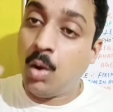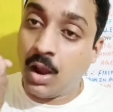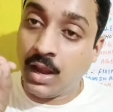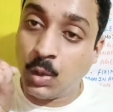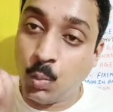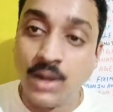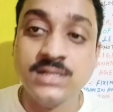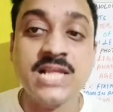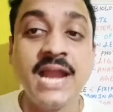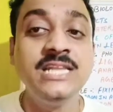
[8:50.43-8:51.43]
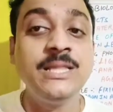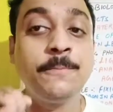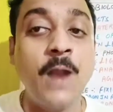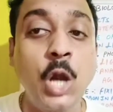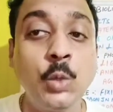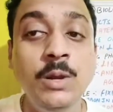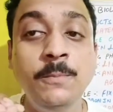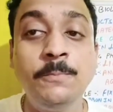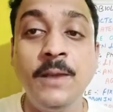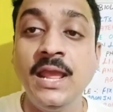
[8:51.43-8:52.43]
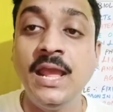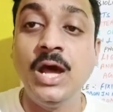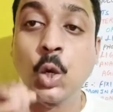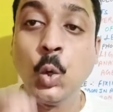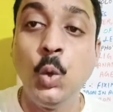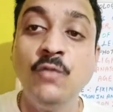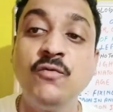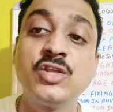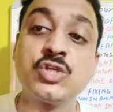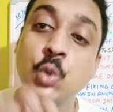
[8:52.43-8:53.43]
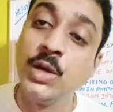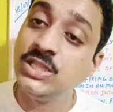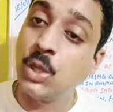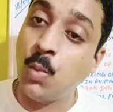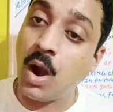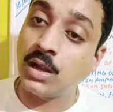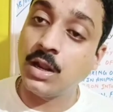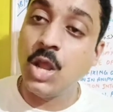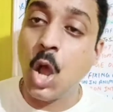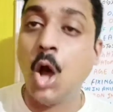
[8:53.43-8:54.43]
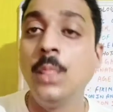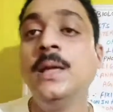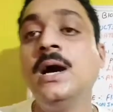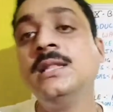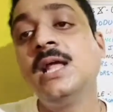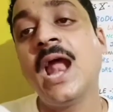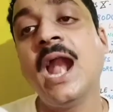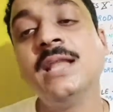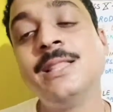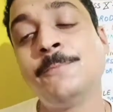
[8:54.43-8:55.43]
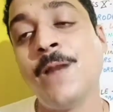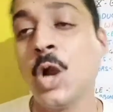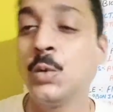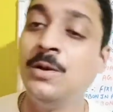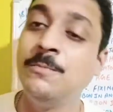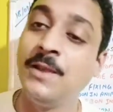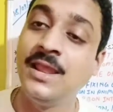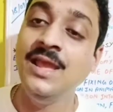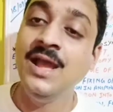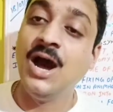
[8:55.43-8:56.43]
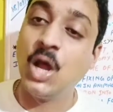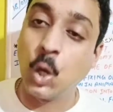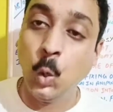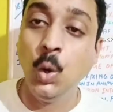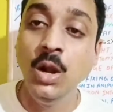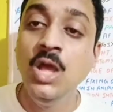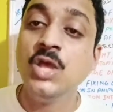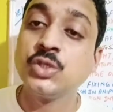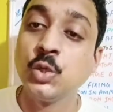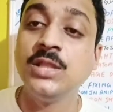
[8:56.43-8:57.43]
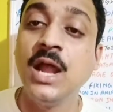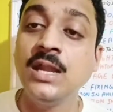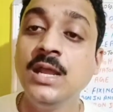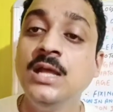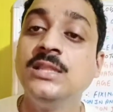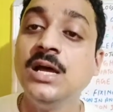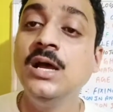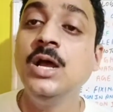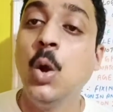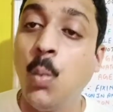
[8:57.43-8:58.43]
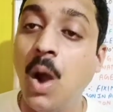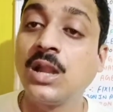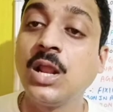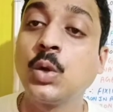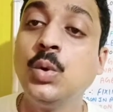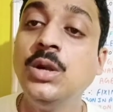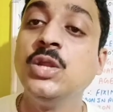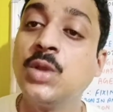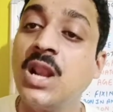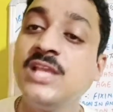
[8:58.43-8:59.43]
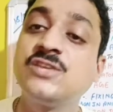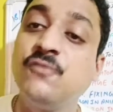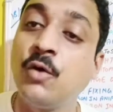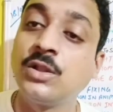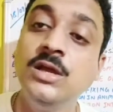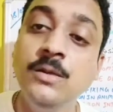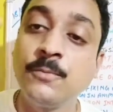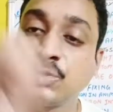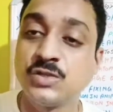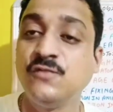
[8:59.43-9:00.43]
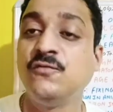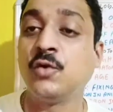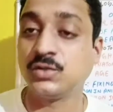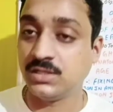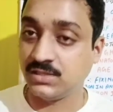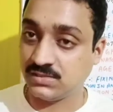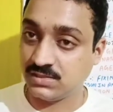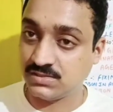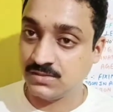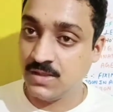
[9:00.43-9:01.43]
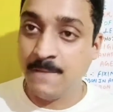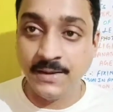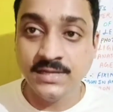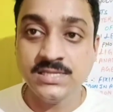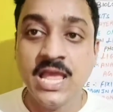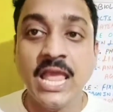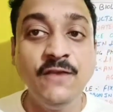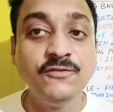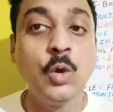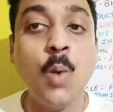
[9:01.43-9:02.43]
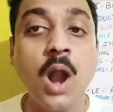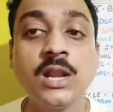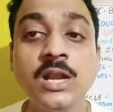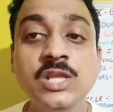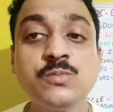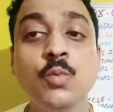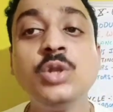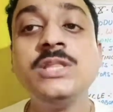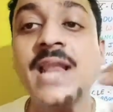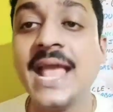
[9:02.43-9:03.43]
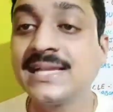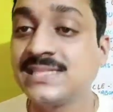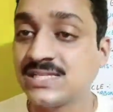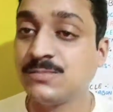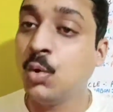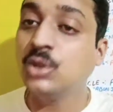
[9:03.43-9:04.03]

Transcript: in one side the plant will play a role for storing the water on the other hand the plant will play a role so that the water could utilized for the process of photosynthesis means if the water is more than excess more